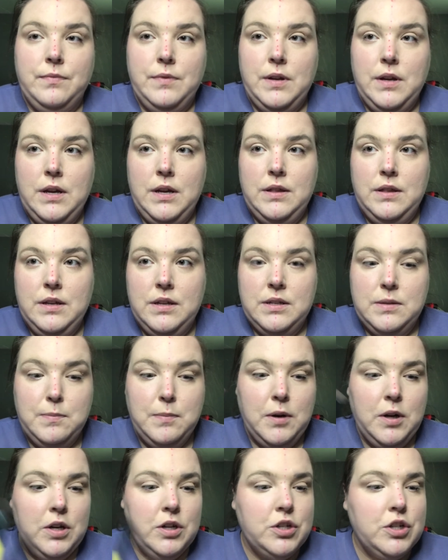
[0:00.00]
and
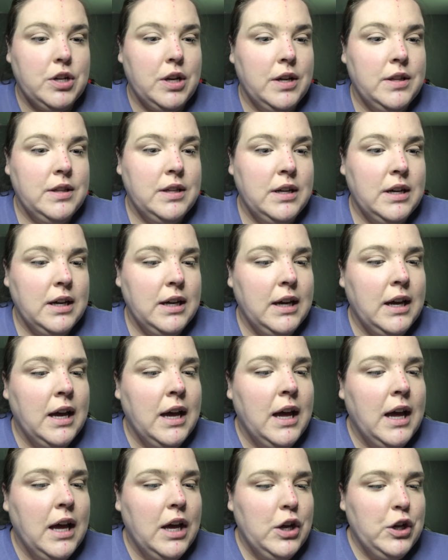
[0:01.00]
then I
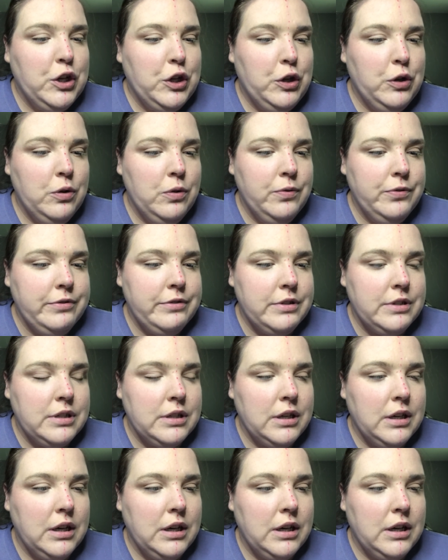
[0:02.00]
used